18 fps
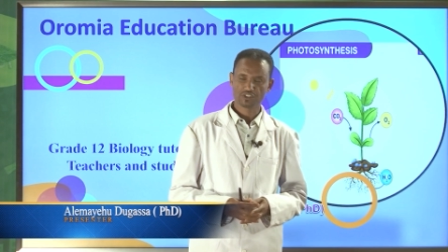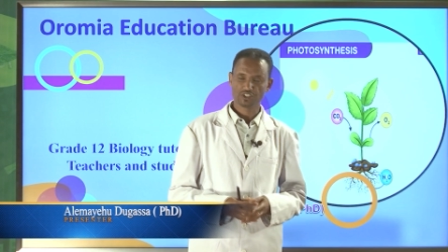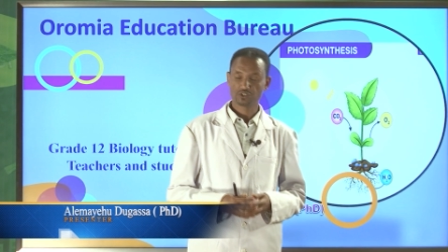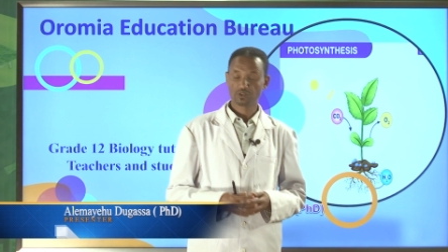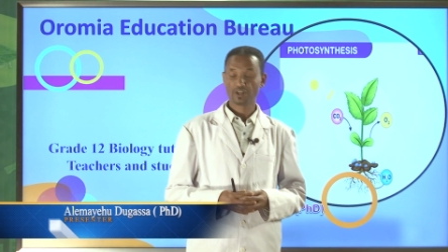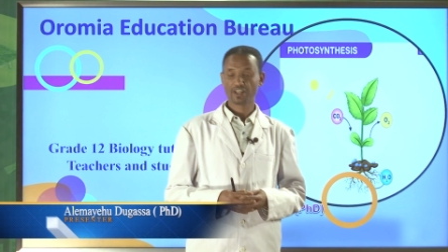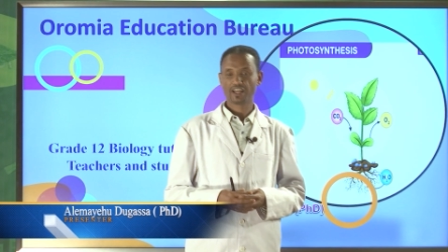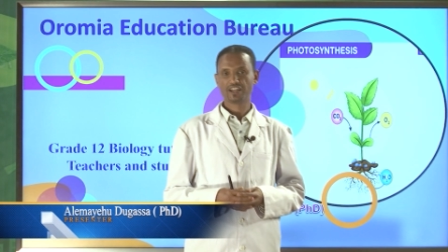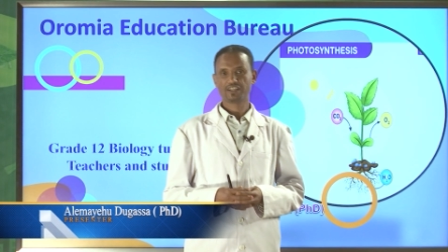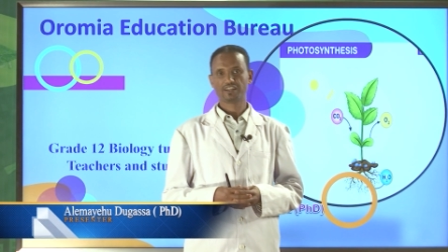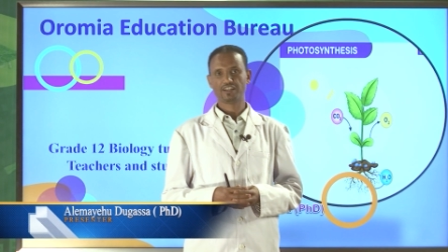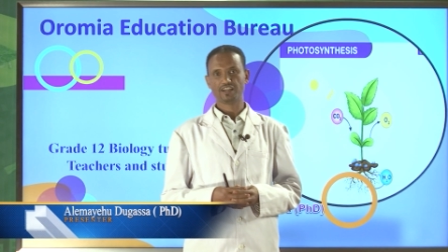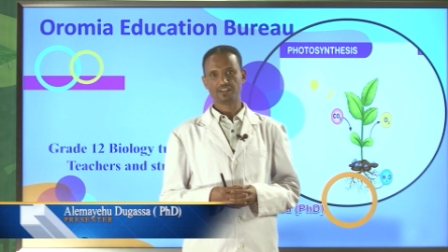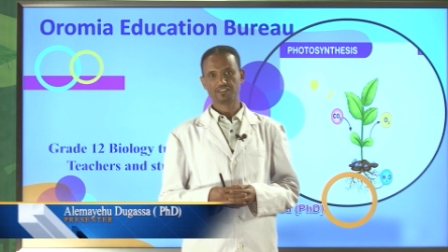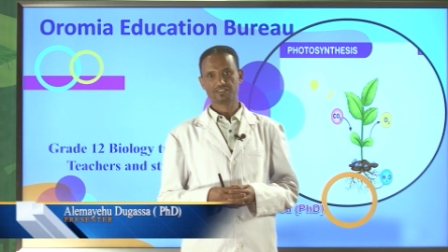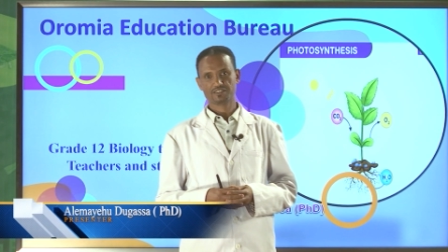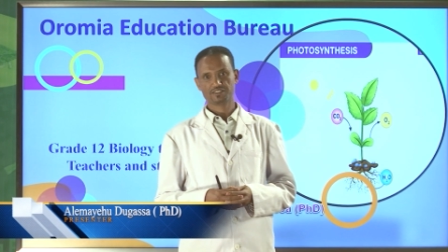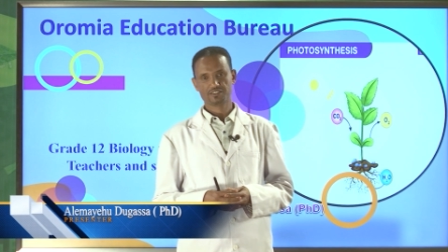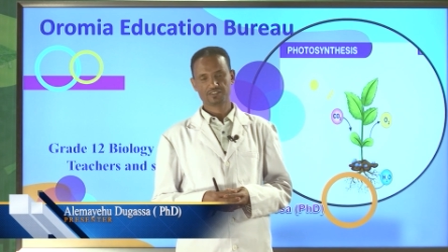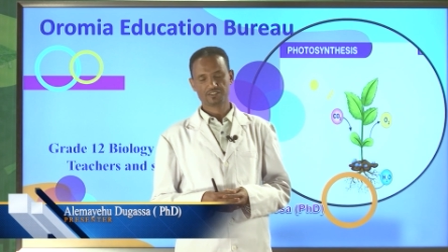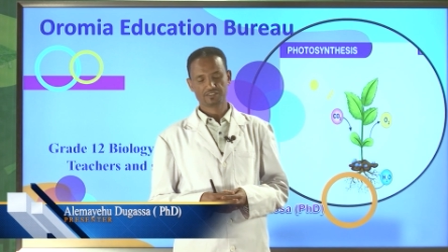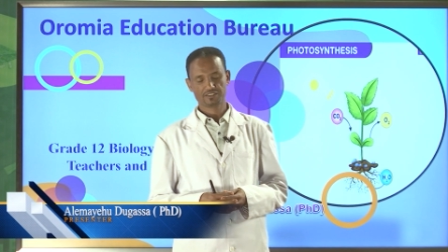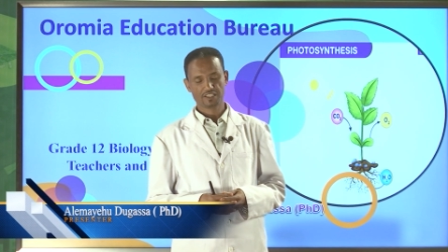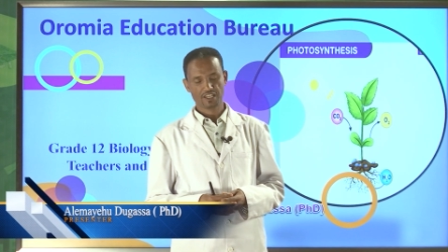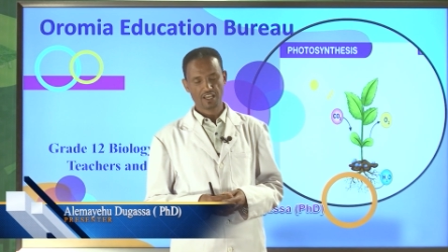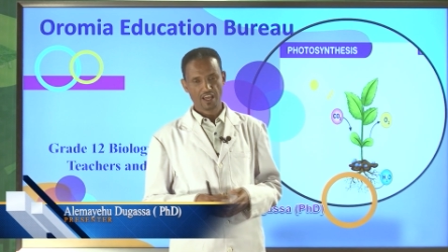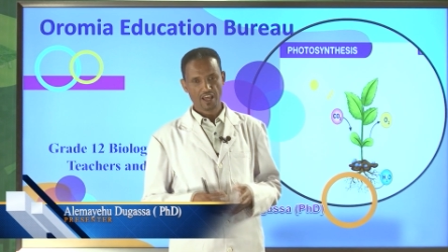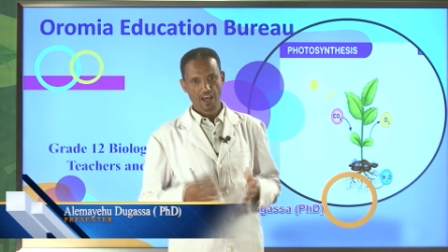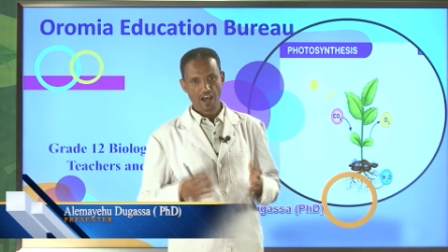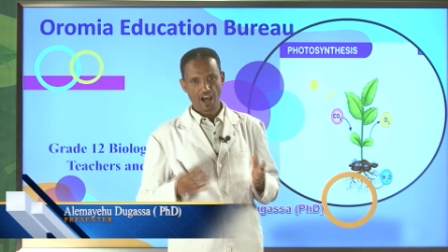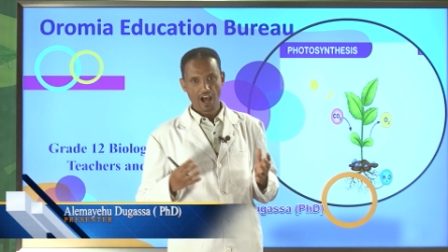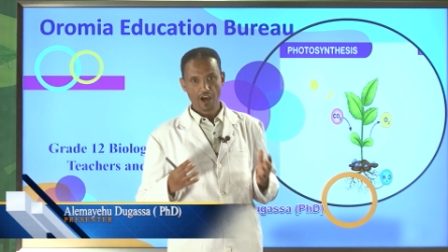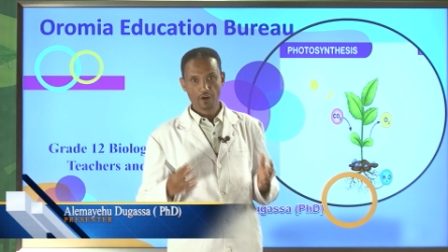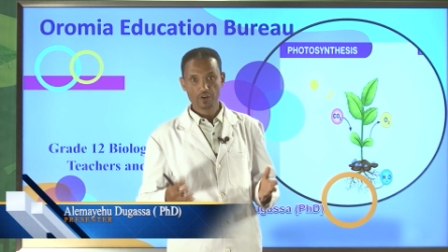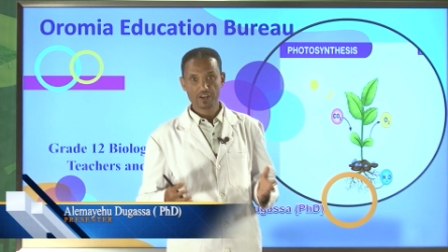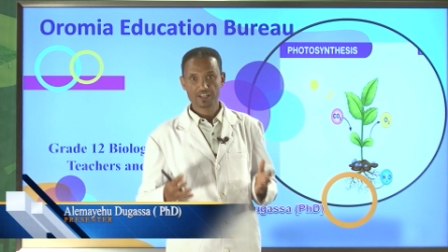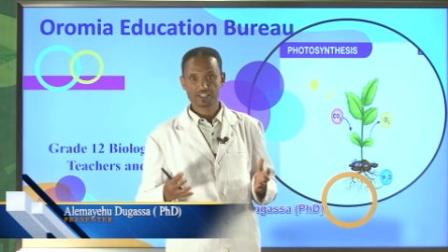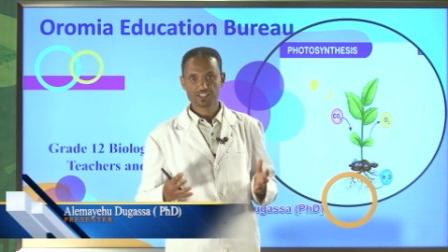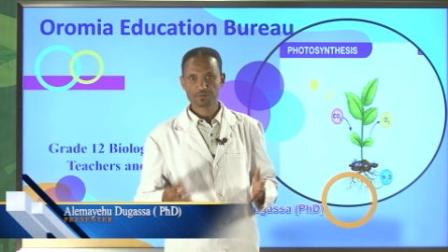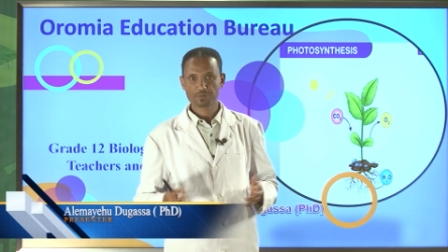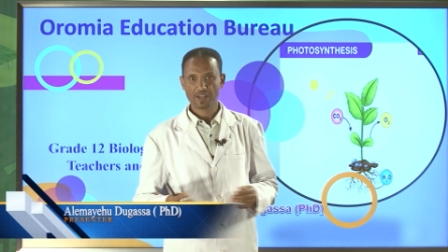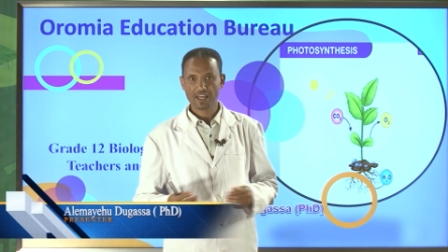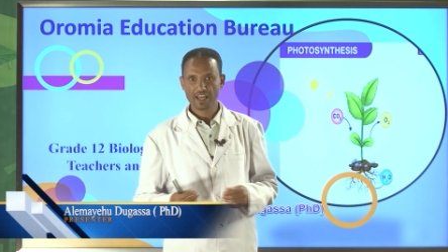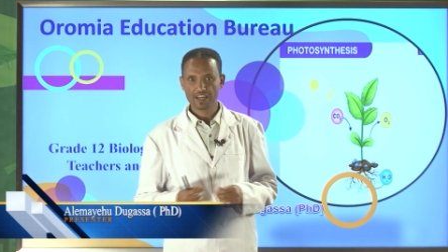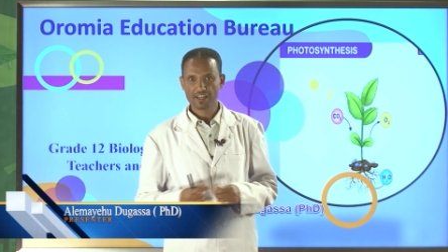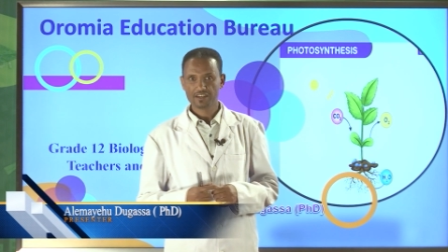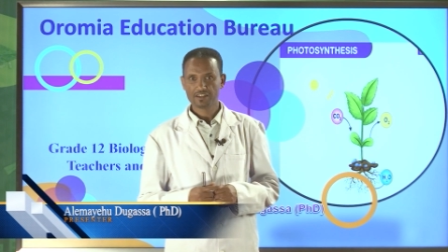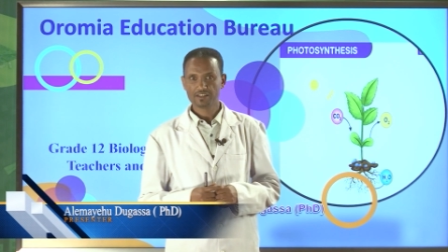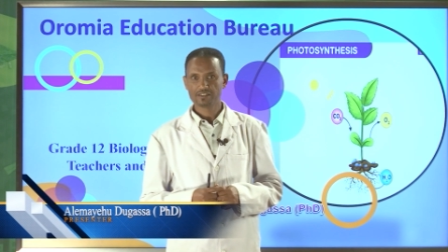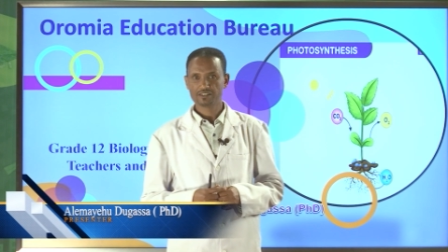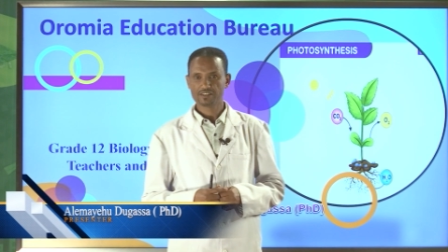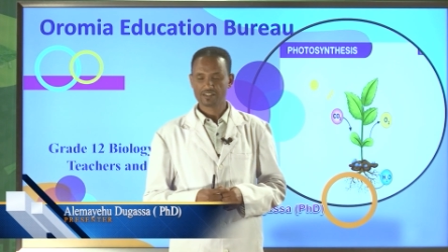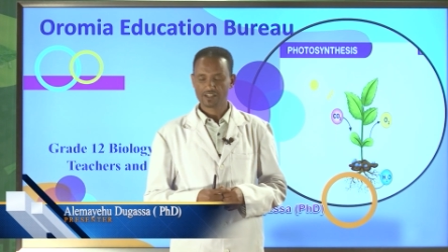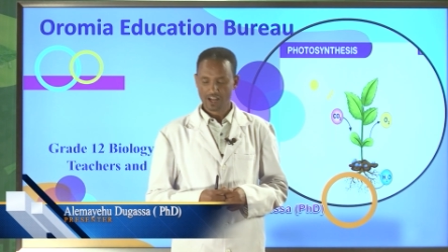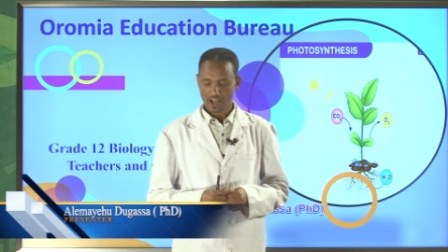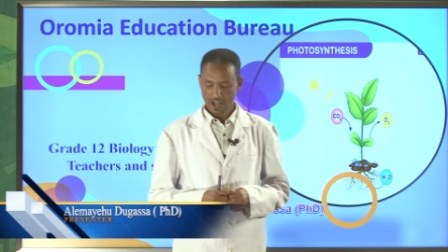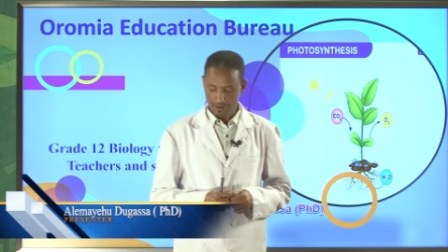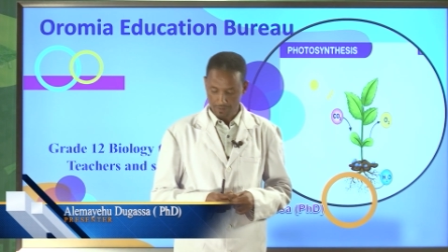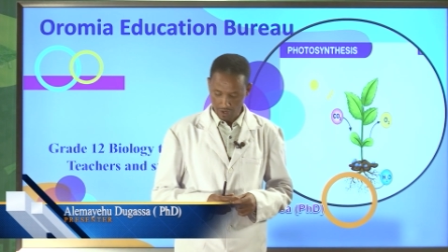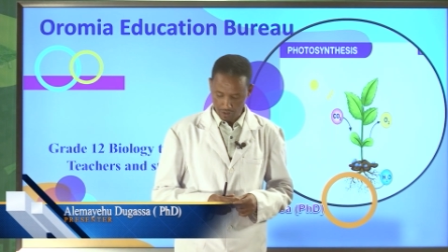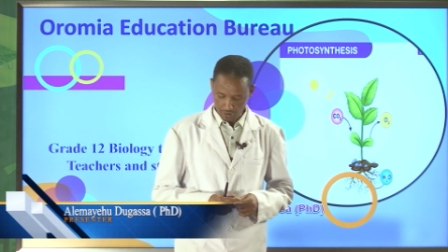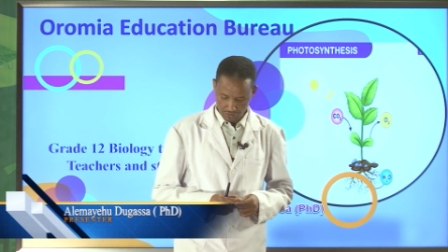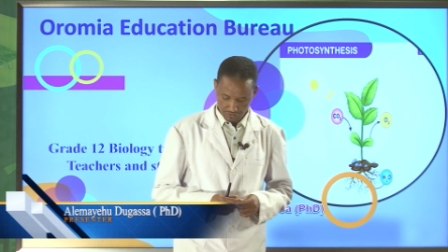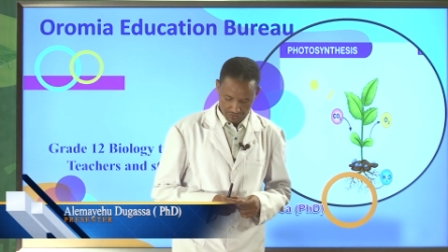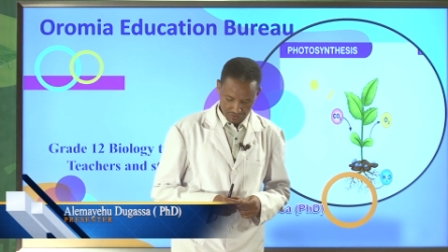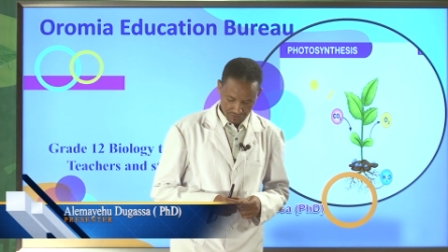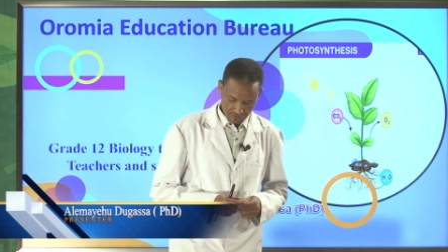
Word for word: tutorial class, I will explain about